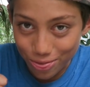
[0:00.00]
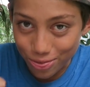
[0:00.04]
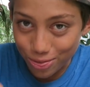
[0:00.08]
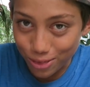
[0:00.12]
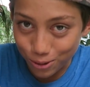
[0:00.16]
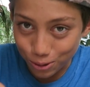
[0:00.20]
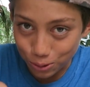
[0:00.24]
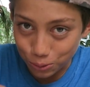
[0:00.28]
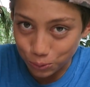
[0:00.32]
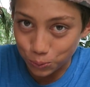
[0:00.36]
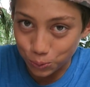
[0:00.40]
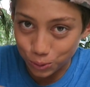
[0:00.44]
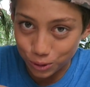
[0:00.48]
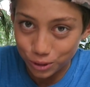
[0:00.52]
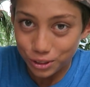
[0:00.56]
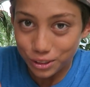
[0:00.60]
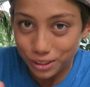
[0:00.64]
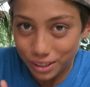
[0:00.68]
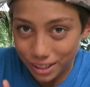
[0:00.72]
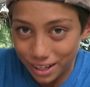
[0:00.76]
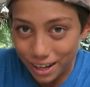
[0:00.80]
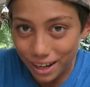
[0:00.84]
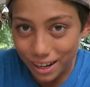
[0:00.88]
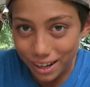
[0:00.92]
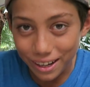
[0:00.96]
Those were
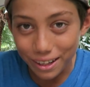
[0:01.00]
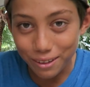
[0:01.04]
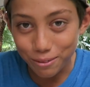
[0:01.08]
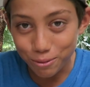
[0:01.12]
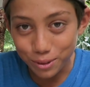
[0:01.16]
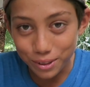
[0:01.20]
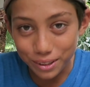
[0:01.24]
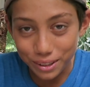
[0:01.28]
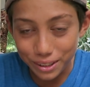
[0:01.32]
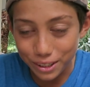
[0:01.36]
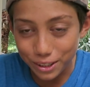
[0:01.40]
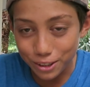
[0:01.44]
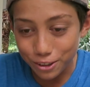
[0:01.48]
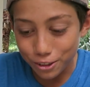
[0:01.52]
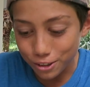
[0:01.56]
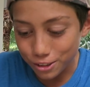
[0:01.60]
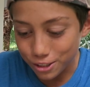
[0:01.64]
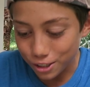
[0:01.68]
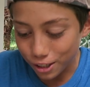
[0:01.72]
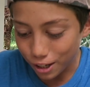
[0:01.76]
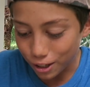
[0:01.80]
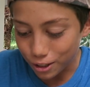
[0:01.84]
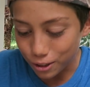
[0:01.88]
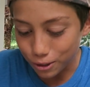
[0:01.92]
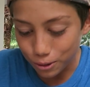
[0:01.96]
9 really good
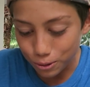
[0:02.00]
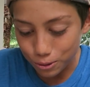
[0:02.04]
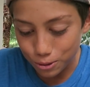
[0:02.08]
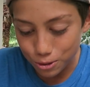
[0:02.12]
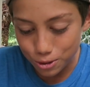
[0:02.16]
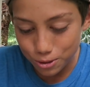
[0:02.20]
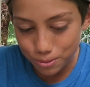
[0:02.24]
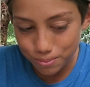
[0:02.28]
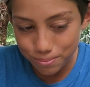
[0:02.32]
tacos.